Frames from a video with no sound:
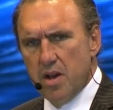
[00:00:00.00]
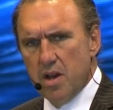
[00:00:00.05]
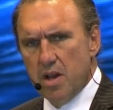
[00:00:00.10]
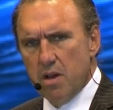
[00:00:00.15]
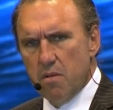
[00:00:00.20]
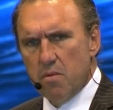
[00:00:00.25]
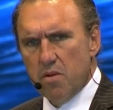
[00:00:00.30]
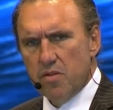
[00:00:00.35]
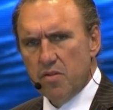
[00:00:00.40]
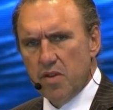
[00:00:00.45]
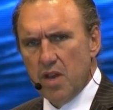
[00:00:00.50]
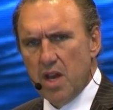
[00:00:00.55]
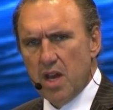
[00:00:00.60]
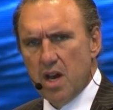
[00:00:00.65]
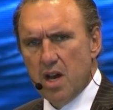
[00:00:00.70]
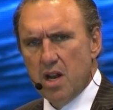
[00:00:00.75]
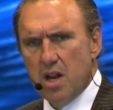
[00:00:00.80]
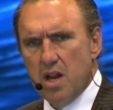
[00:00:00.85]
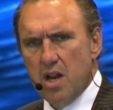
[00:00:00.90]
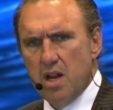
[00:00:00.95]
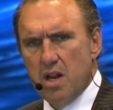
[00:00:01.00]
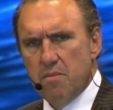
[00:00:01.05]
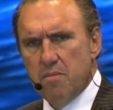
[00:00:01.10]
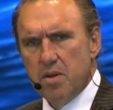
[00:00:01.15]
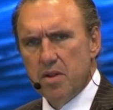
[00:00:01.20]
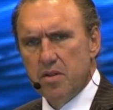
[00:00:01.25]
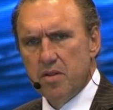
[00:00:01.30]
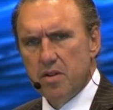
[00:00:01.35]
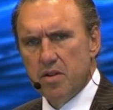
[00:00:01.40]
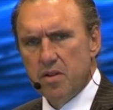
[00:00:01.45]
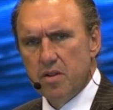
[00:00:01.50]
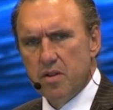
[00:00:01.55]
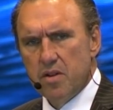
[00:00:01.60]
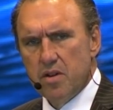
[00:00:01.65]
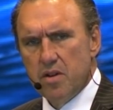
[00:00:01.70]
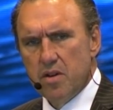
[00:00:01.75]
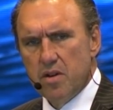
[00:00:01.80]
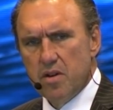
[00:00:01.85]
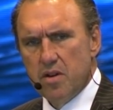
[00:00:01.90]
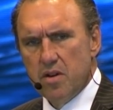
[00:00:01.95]
Everybody say unlimited. unlimited.
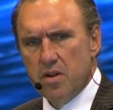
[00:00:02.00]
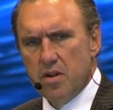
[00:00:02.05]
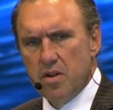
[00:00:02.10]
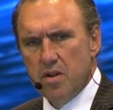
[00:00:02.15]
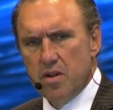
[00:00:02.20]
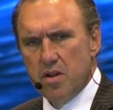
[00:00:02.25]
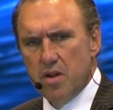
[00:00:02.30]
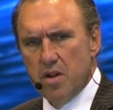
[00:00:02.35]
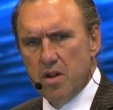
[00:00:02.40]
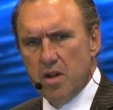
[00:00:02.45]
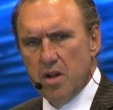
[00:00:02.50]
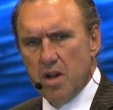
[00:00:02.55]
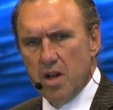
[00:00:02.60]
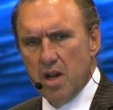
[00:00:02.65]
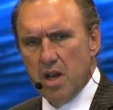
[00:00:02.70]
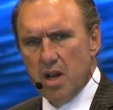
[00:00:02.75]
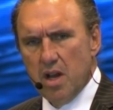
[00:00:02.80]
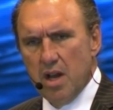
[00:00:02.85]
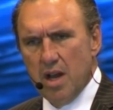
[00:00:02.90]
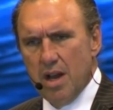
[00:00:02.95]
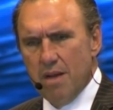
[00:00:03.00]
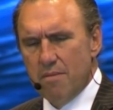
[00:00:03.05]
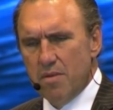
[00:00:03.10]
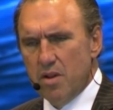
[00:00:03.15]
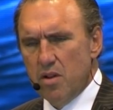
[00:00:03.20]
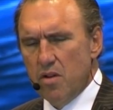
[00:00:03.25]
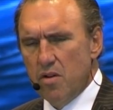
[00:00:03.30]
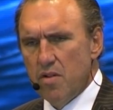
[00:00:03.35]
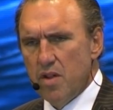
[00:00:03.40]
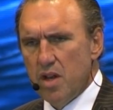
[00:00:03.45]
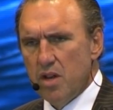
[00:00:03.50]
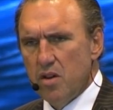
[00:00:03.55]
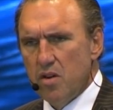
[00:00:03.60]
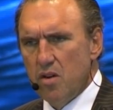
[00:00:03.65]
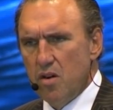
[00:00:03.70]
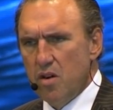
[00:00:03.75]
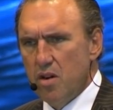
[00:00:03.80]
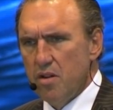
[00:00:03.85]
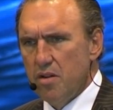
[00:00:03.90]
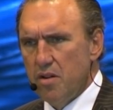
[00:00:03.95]
How many know that
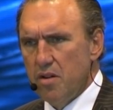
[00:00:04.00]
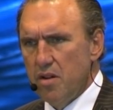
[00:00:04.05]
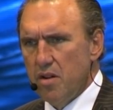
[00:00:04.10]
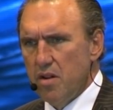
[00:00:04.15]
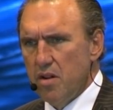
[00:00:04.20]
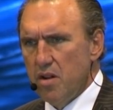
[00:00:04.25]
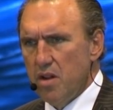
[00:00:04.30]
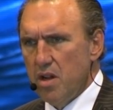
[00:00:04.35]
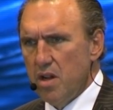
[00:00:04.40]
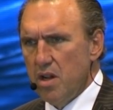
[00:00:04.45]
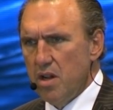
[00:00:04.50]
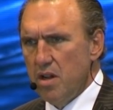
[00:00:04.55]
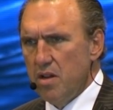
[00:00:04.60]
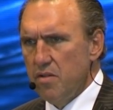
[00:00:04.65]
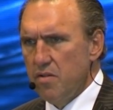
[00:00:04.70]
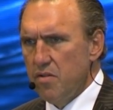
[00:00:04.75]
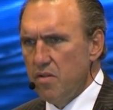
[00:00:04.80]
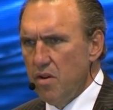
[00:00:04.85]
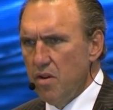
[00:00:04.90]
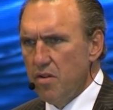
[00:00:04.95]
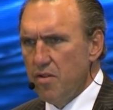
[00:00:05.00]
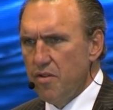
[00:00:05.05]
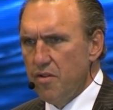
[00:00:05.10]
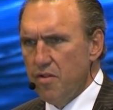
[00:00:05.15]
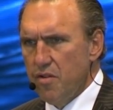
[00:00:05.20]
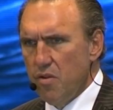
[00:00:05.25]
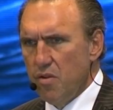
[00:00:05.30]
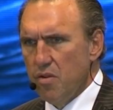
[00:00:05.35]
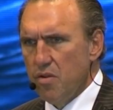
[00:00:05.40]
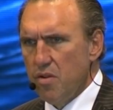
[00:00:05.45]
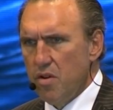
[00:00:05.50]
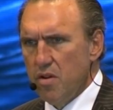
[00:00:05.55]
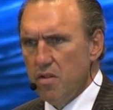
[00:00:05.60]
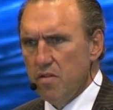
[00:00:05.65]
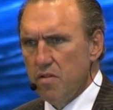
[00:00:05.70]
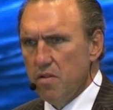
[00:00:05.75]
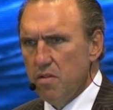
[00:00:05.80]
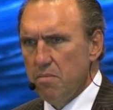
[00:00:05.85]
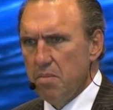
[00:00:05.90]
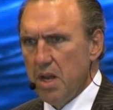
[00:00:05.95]
God is not short on
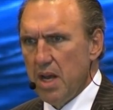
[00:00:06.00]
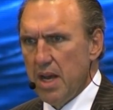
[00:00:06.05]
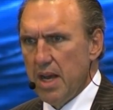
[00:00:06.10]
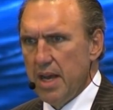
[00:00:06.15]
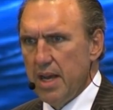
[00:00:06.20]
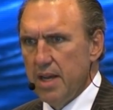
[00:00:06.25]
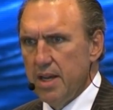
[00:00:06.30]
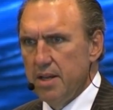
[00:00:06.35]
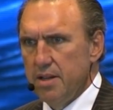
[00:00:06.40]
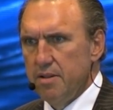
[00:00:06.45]
supply?